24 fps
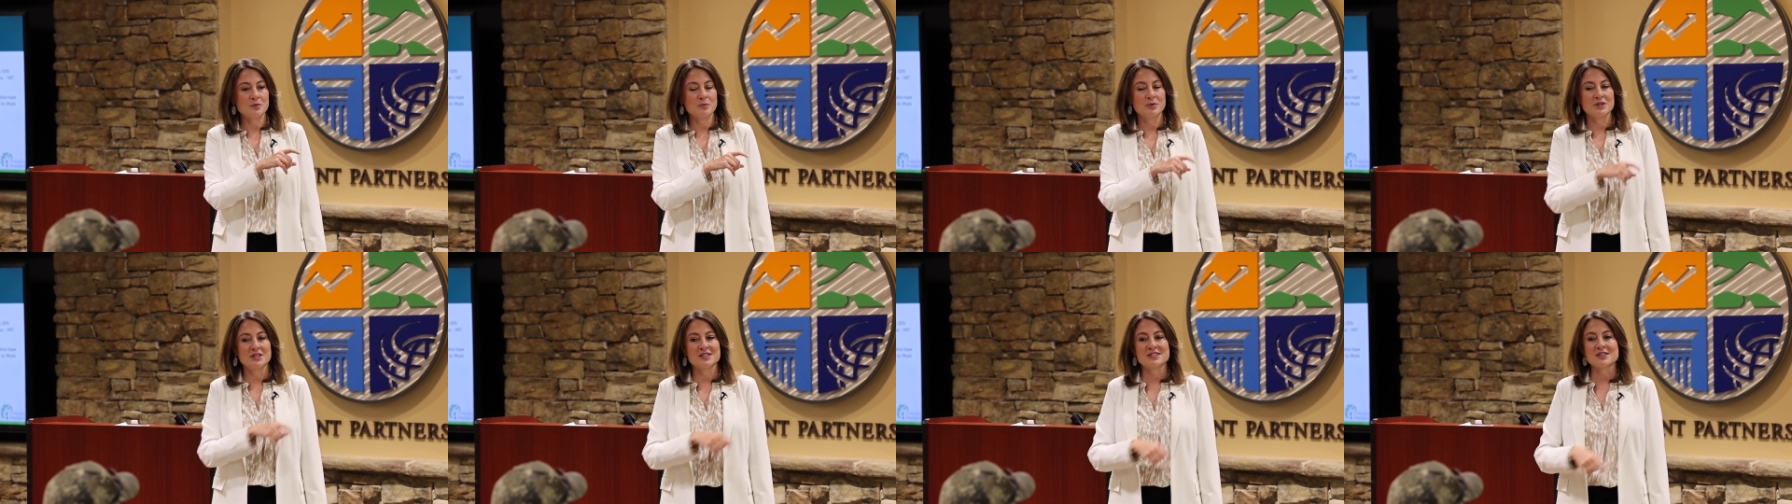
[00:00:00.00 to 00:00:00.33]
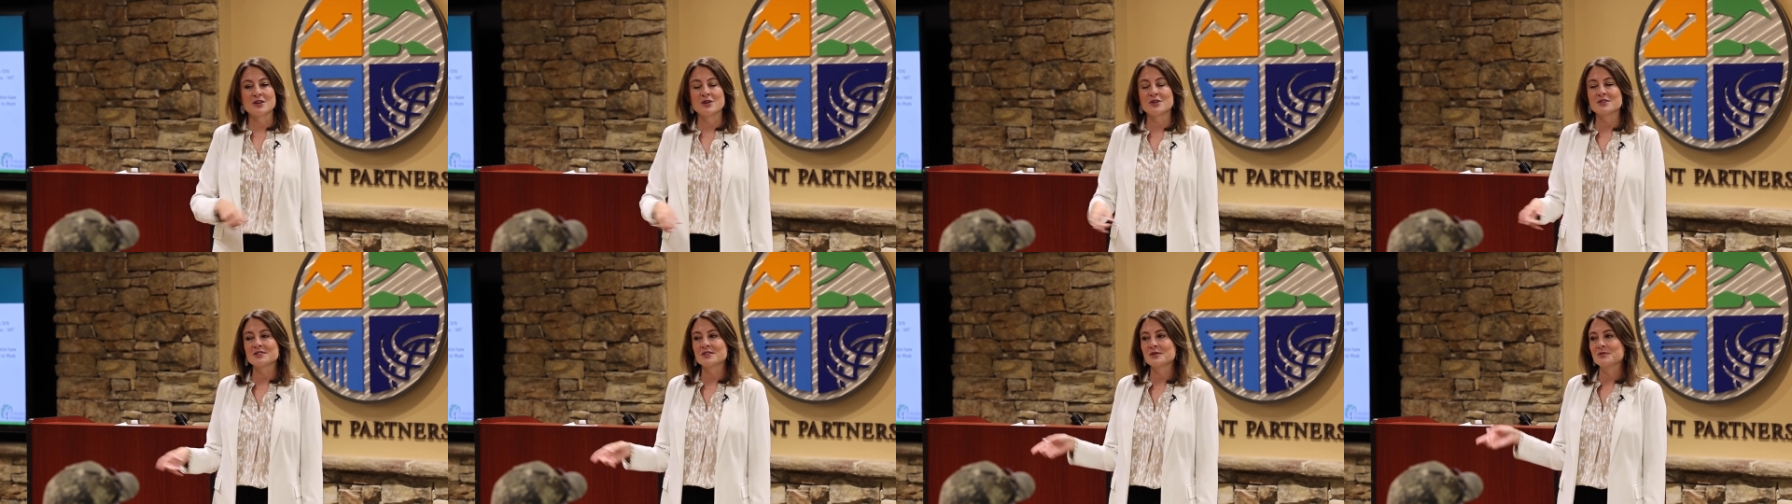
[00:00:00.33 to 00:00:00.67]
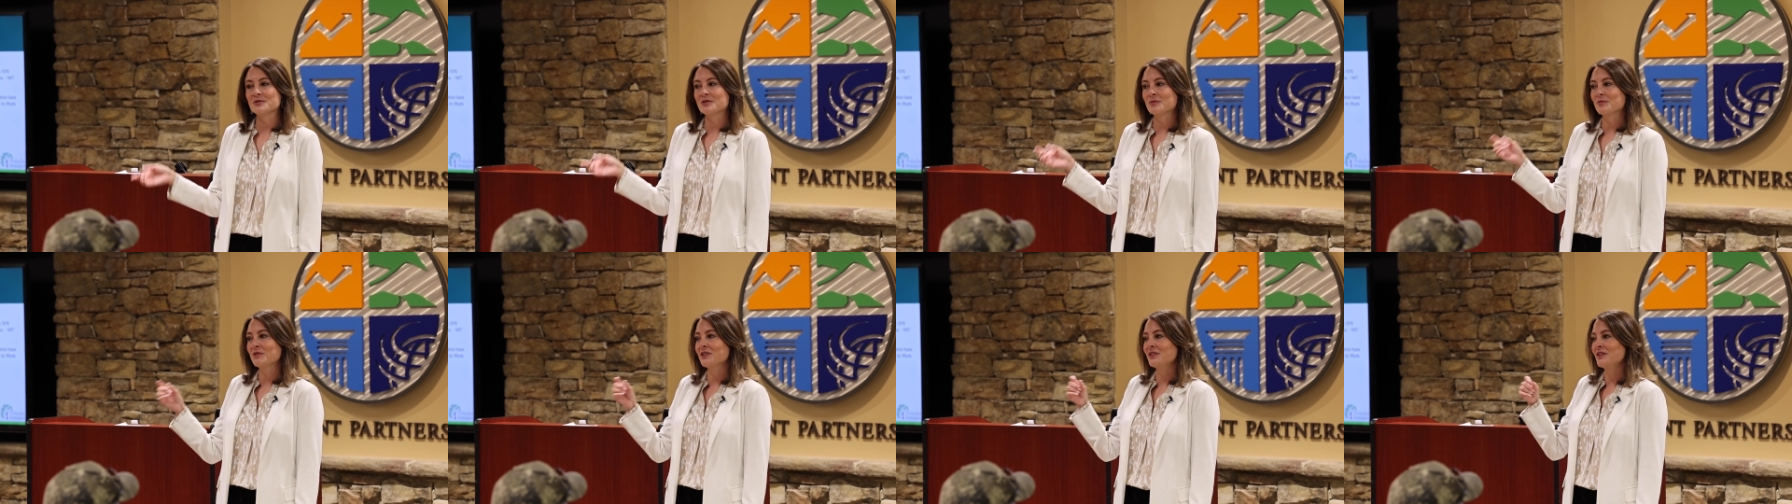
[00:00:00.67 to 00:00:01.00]
but it's also
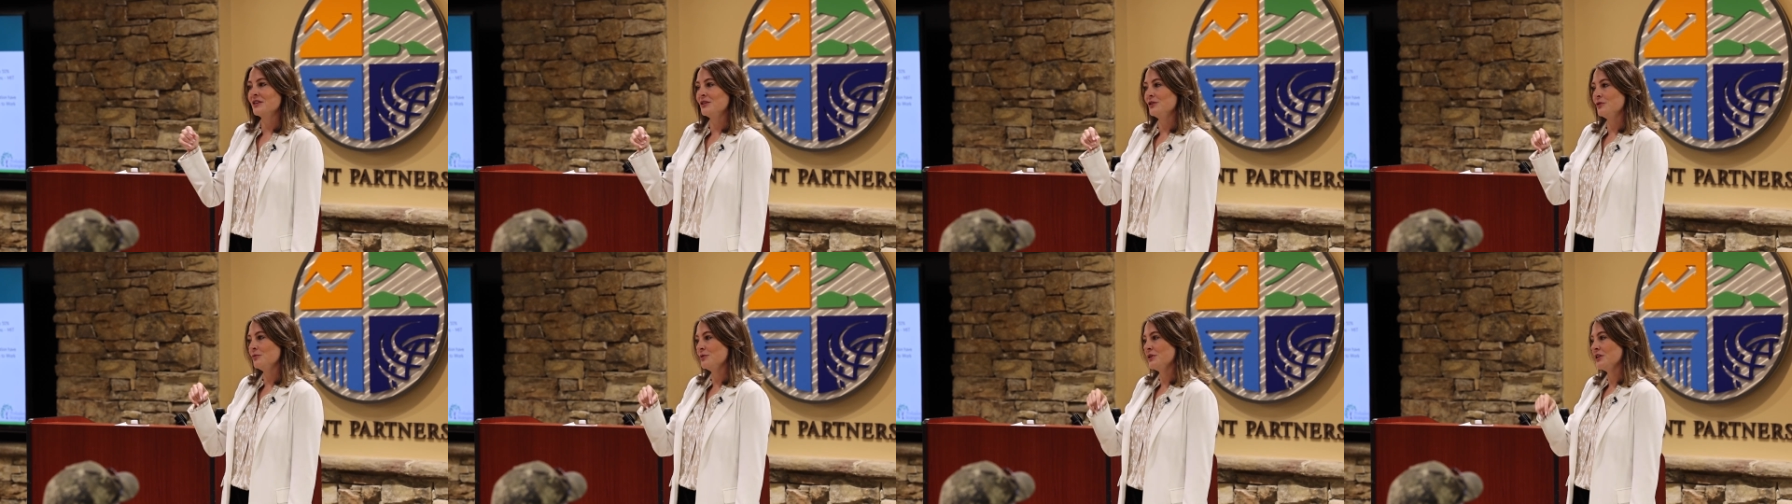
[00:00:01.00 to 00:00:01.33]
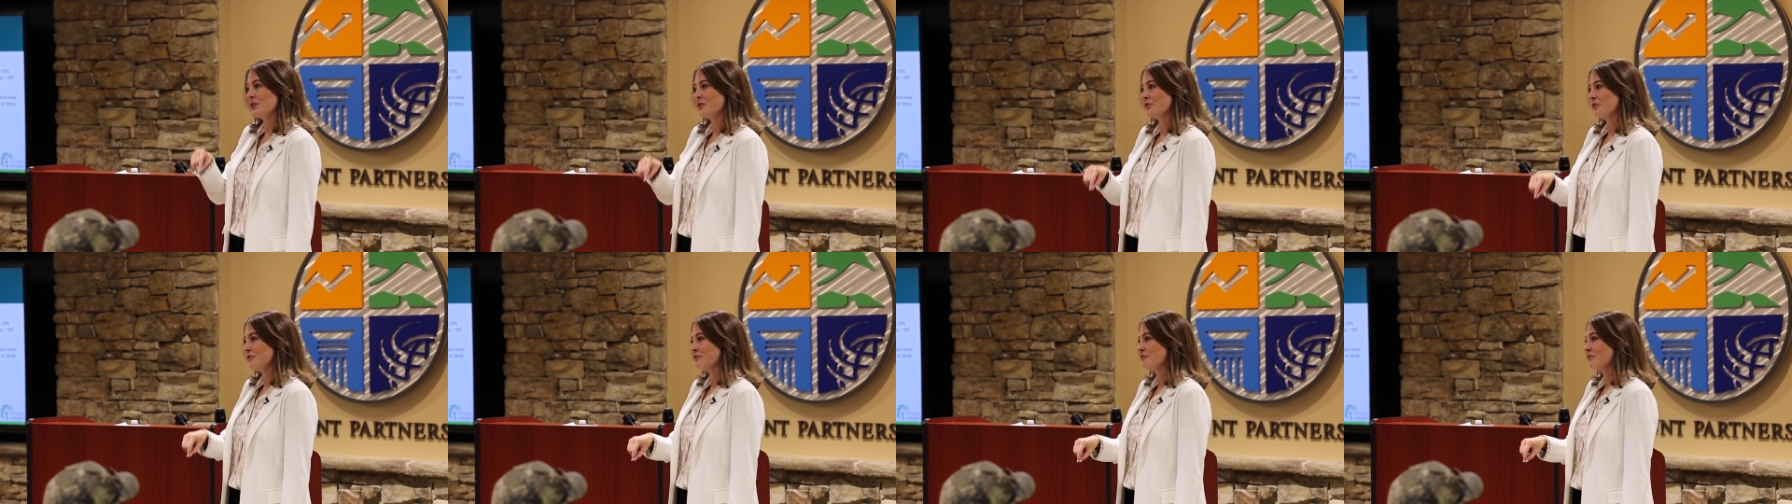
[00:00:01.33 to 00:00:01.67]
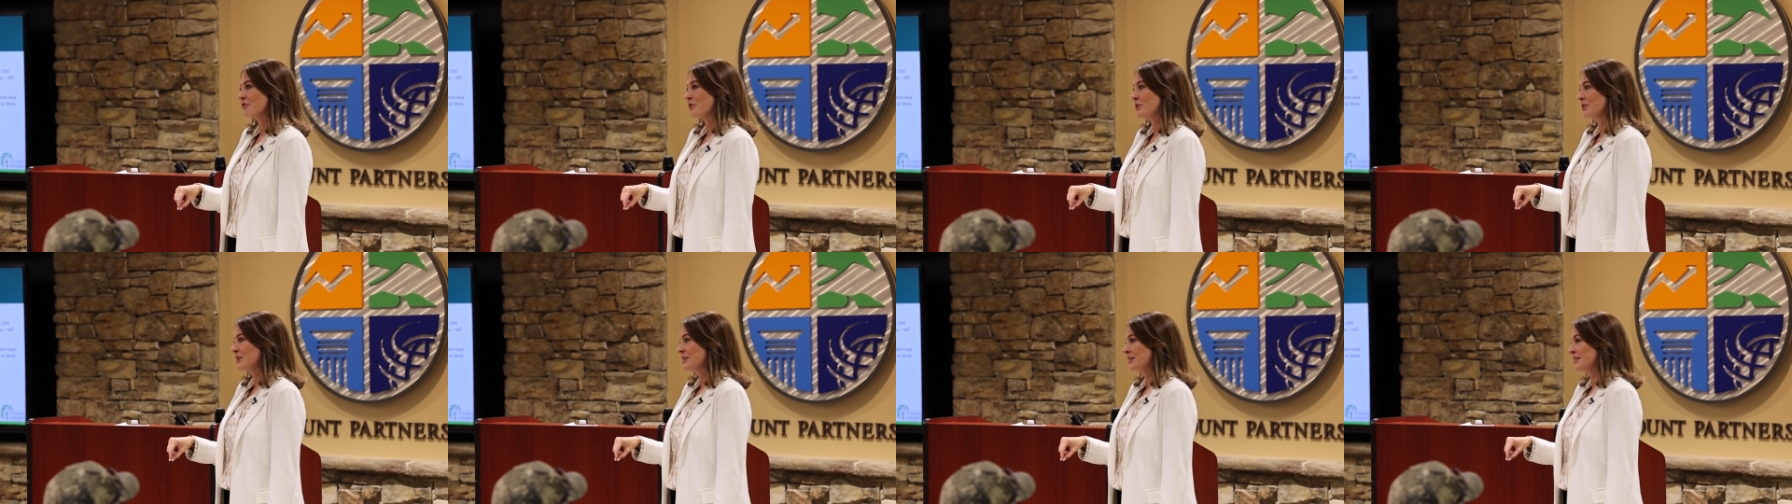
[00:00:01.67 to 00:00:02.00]
something that you need on the
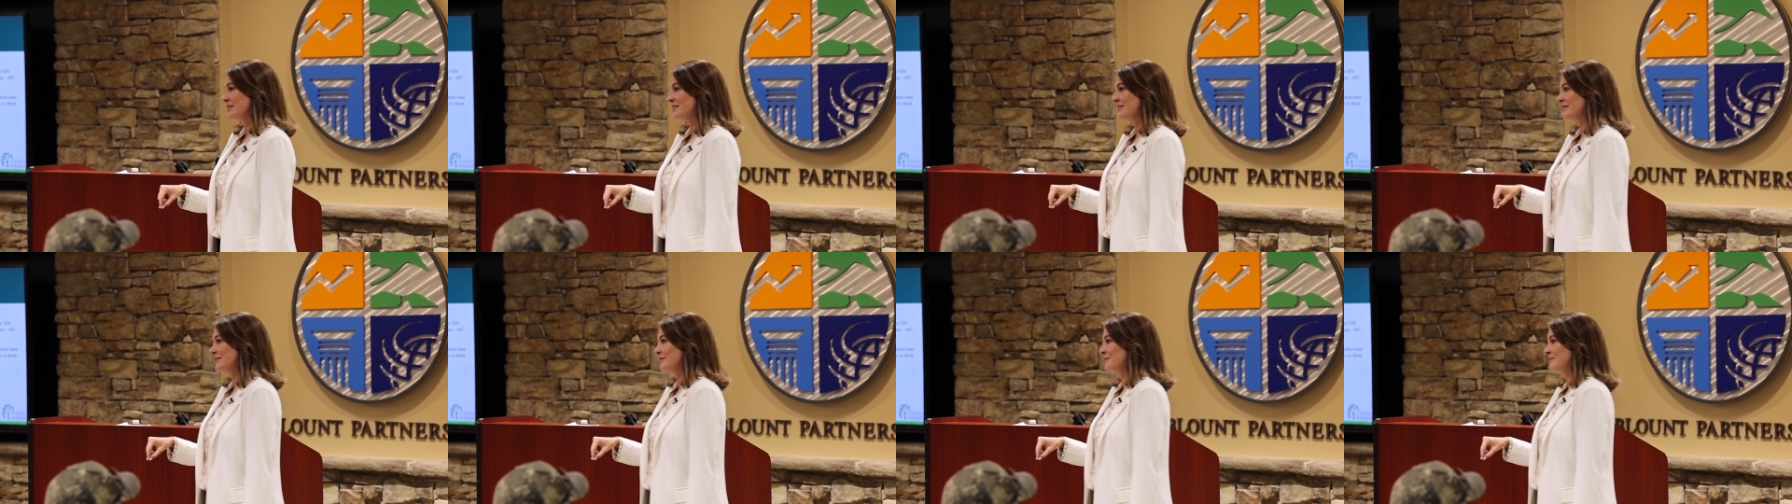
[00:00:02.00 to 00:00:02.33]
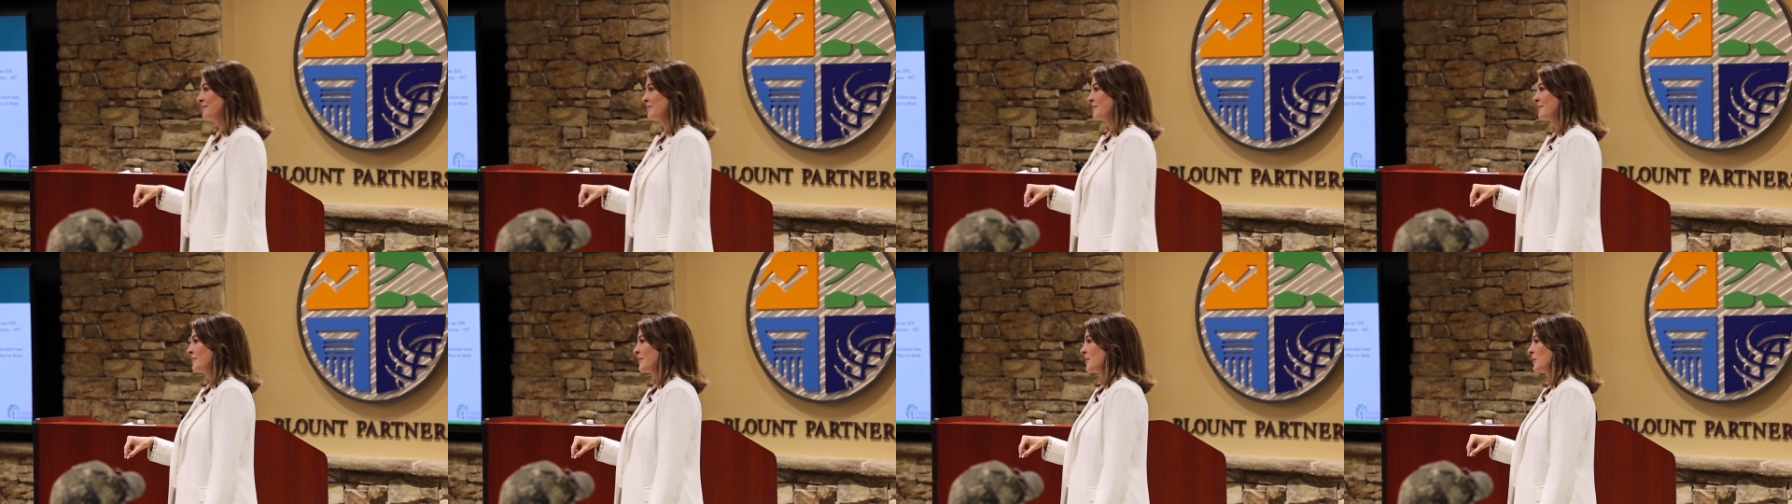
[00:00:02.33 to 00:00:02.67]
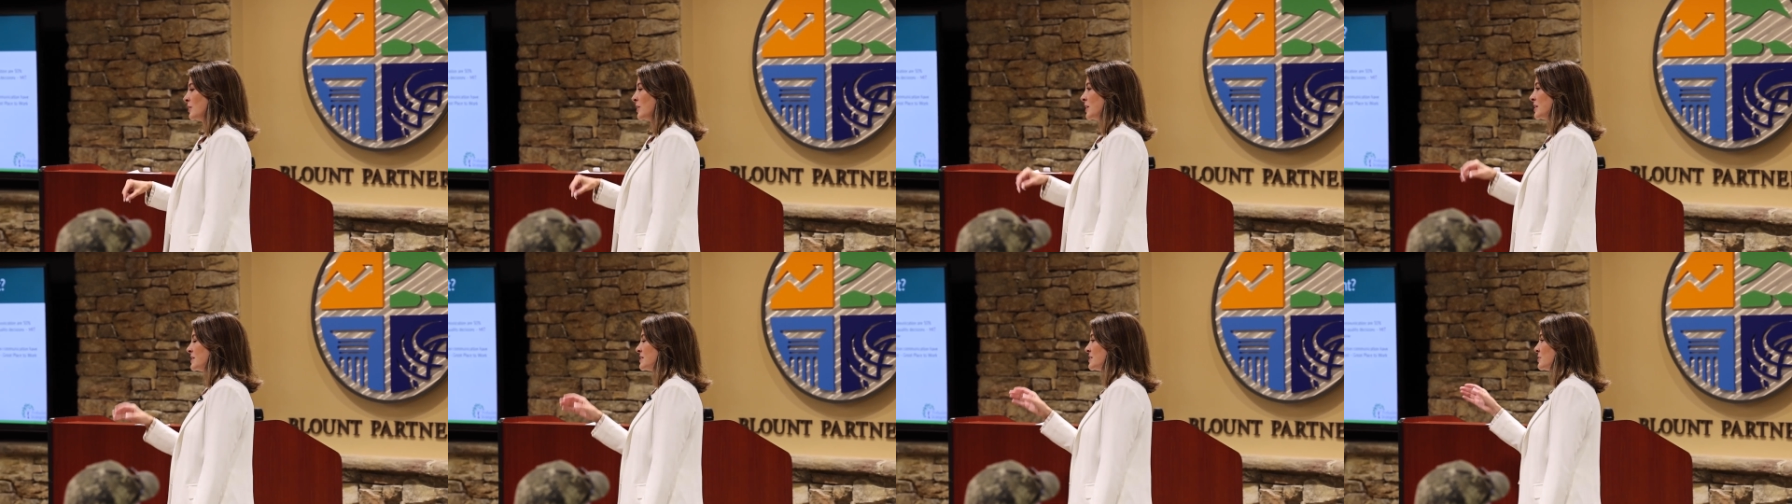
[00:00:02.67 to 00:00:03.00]
front end.
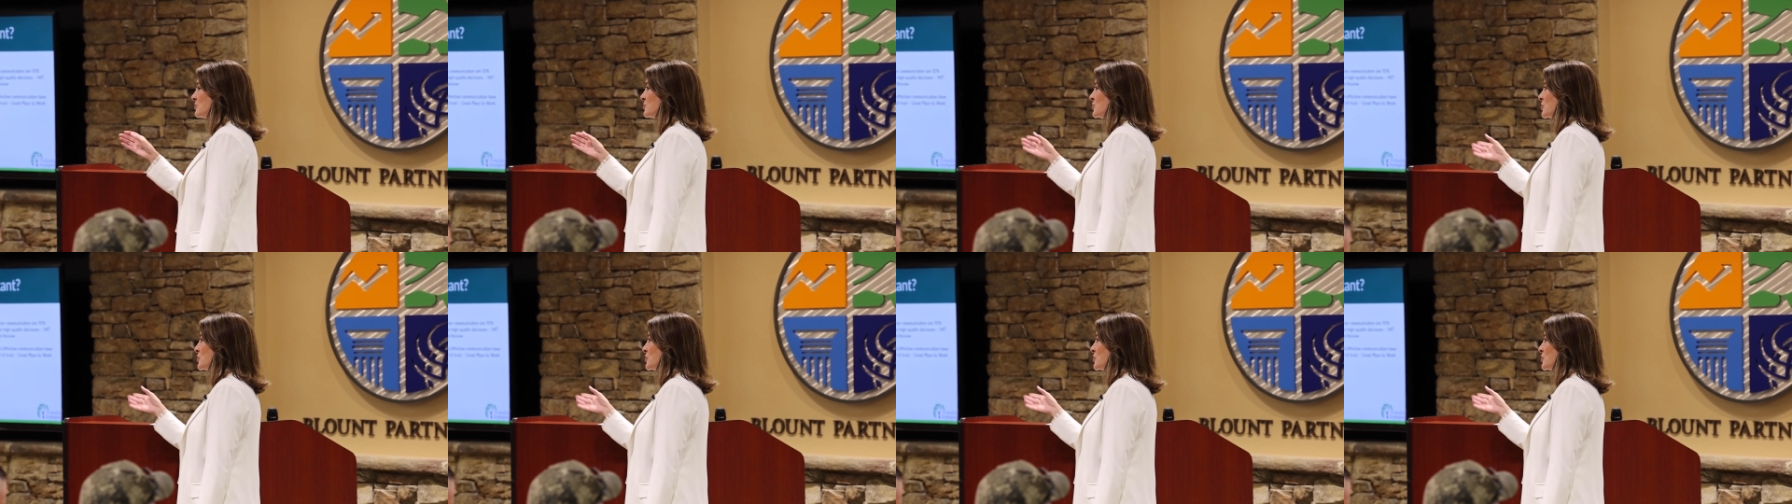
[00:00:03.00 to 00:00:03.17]
All right, so